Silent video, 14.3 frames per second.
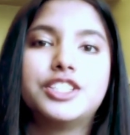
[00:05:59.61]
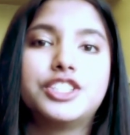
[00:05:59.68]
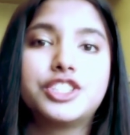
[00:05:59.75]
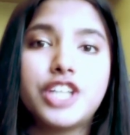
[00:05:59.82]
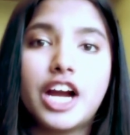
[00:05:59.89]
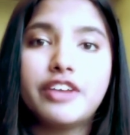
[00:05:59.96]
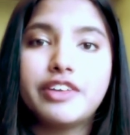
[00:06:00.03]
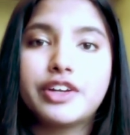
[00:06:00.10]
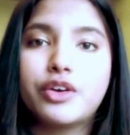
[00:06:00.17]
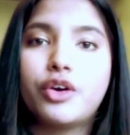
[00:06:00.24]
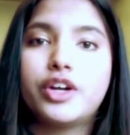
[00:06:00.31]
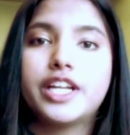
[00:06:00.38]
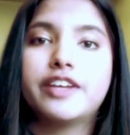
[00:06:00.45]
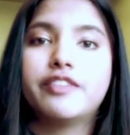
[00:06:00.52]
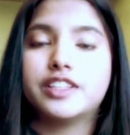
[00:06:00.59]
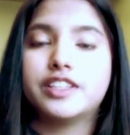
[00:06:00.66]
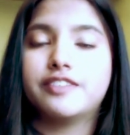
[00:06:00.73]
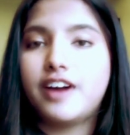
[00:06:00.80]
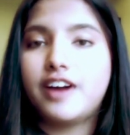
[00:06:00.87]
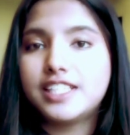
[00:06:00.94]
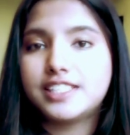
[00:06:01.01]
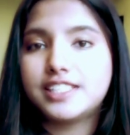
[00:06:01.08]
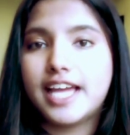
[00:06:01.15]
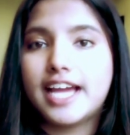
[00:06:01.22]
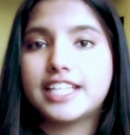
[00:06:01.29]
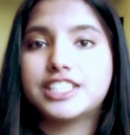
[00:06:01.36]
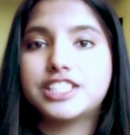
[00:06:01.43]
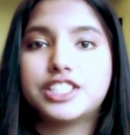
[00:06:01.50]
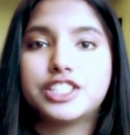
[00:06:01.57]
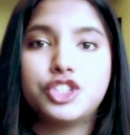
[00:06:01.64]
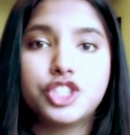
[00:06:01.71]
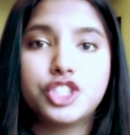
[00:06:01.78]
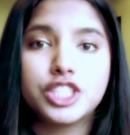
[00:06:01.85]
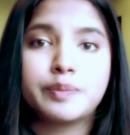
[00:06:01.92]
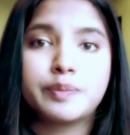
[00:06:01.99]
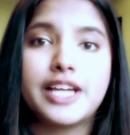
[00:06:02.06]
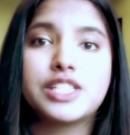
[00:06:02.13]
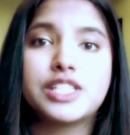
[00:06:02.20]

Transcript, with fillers: To start recording with the Fostex, you just